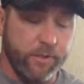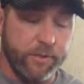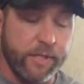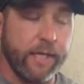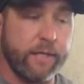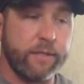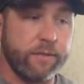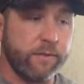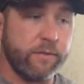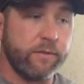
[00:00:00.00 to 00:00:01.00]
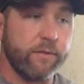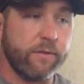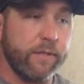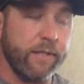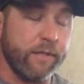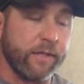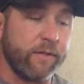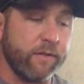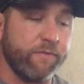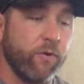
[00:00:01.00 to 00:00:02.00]
You take
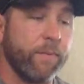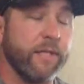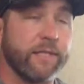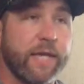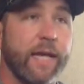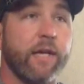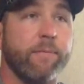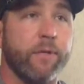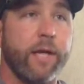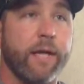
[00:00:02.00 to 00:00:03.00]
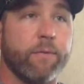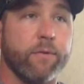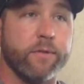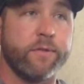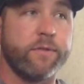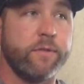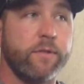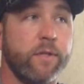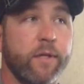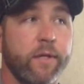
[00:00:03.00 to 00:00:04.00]
the formula is kW equals
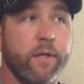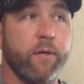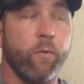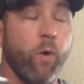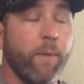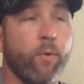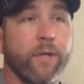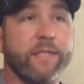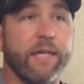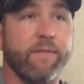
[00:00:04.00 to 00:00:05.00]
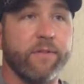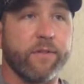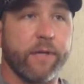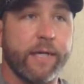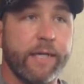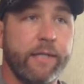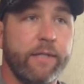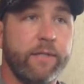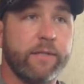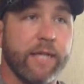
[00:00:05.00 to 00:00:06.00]
1.73
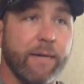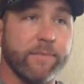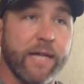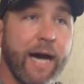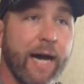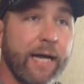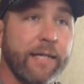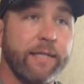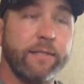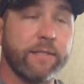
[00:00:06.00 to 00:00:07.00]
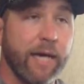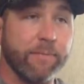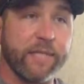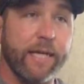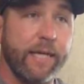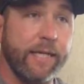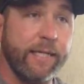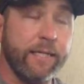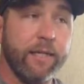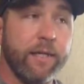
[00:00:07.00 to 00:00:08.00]
times I times E
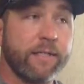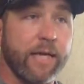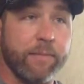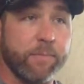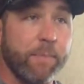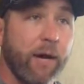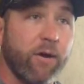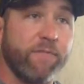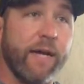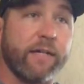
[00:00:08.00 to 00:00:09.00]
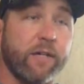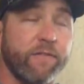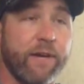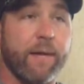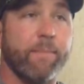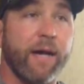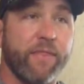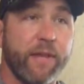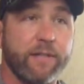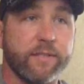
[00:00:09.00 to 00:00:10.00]
times the power factor divided by
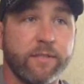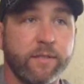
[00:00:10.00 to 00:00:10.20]
1,000.